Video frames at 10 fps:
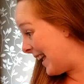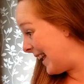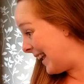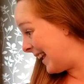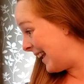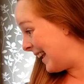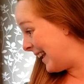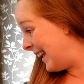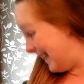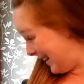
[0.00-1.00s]

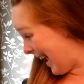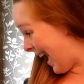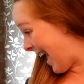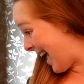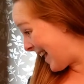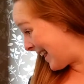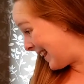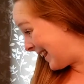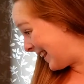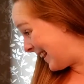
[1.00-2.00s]

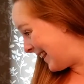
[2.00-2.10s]
No one is speaking in this clip.